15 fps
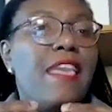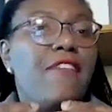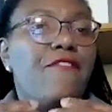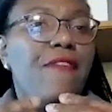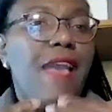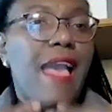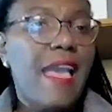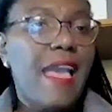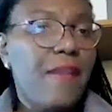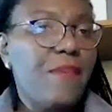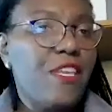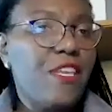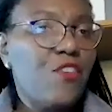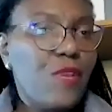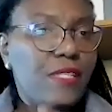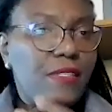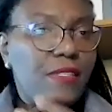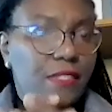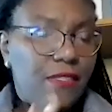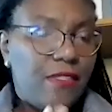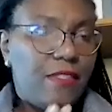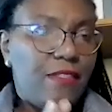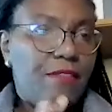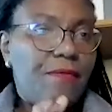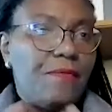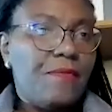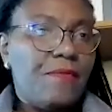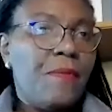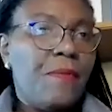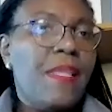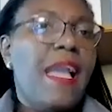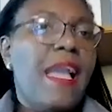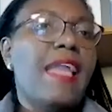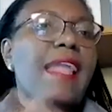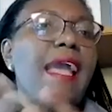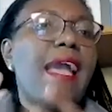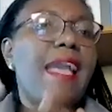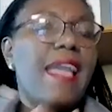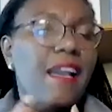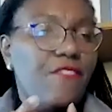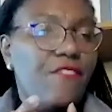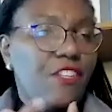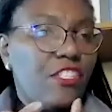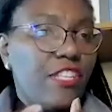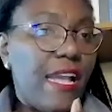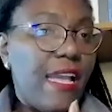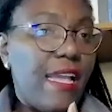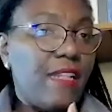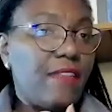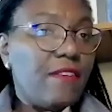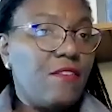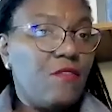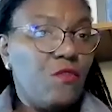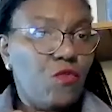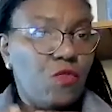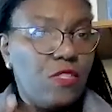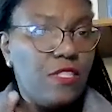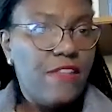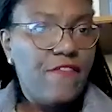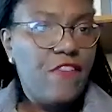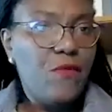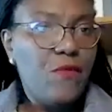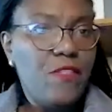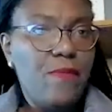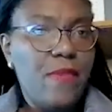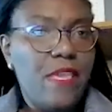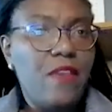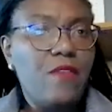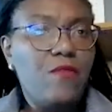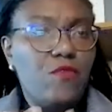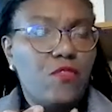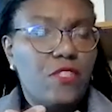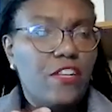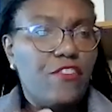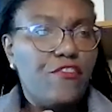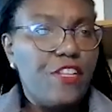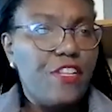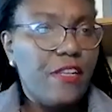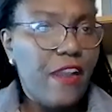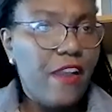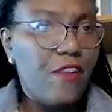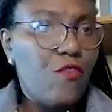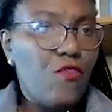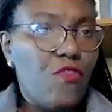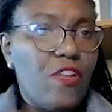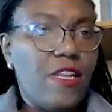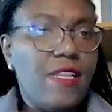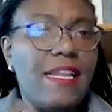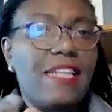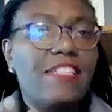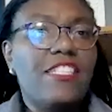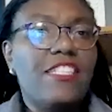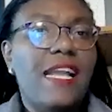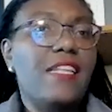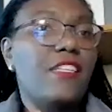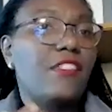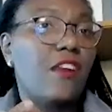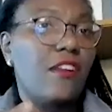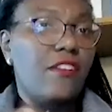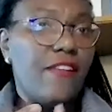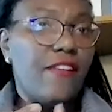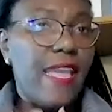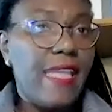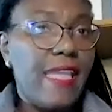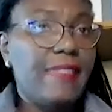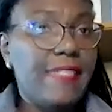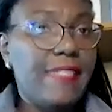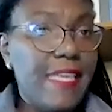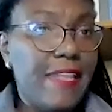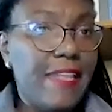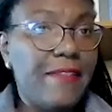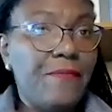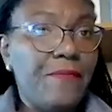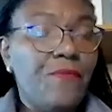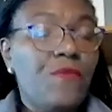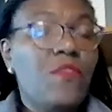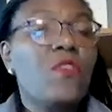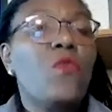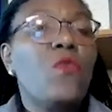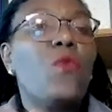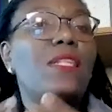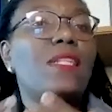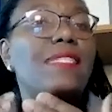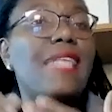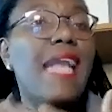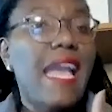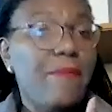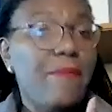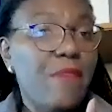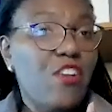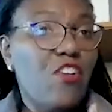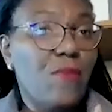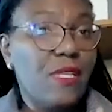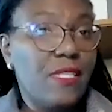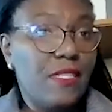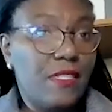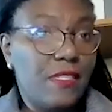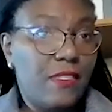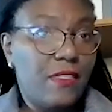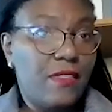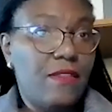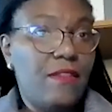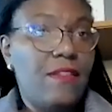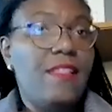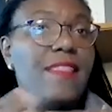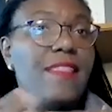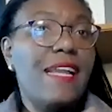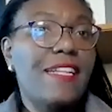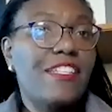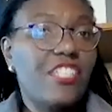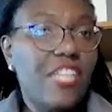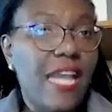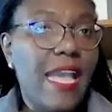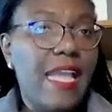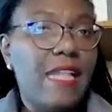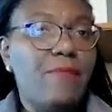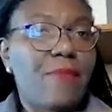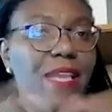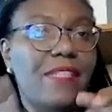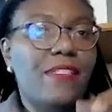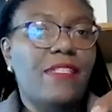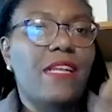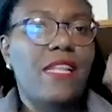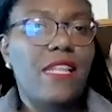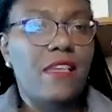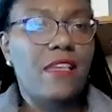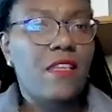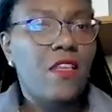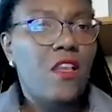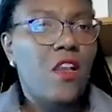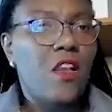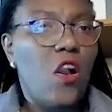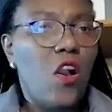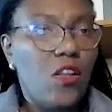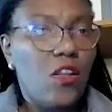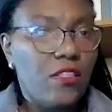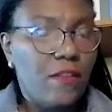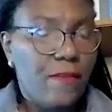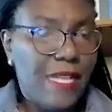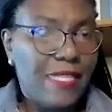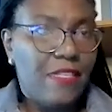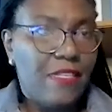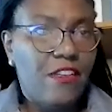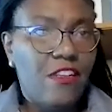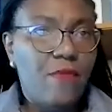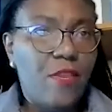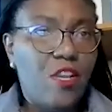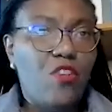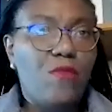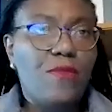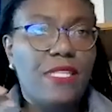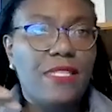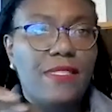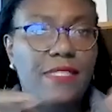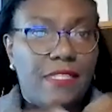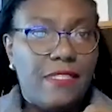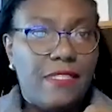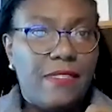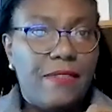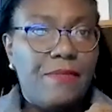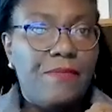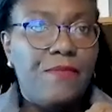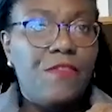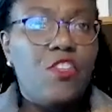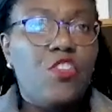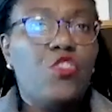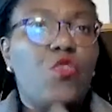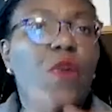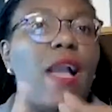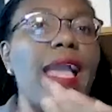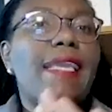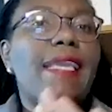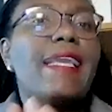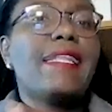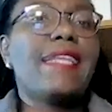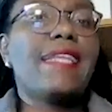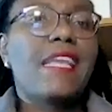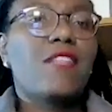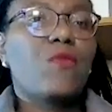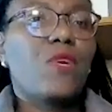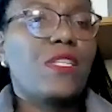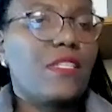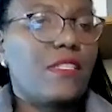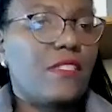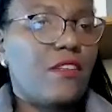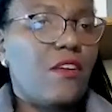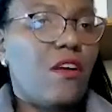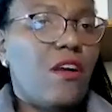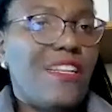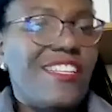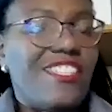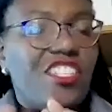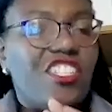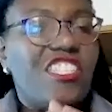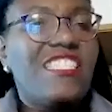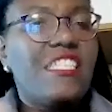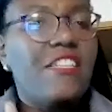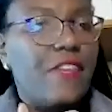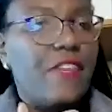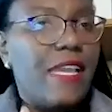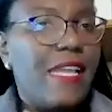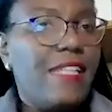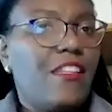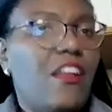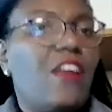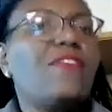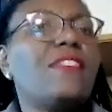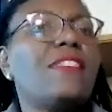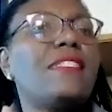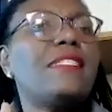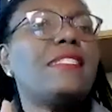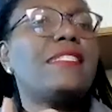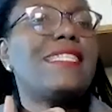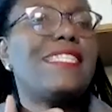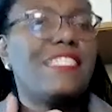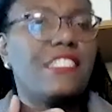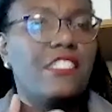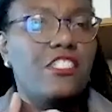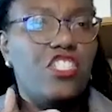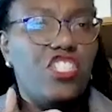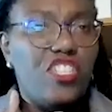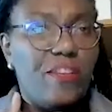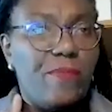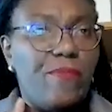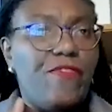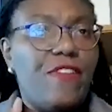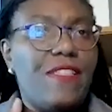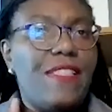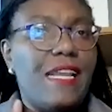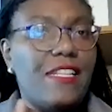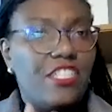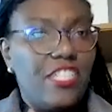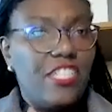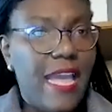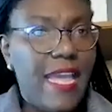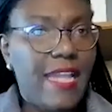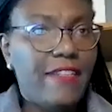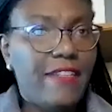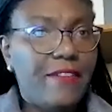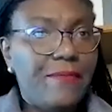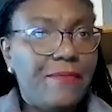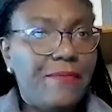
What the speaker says: If I am a US citizen and I have a child who's living with me, who's a green card holder, and that child is under 18, once I become a citizen, that child basically automatically becomes a citizen. So I can get what is called a certificate of citizenship for that child.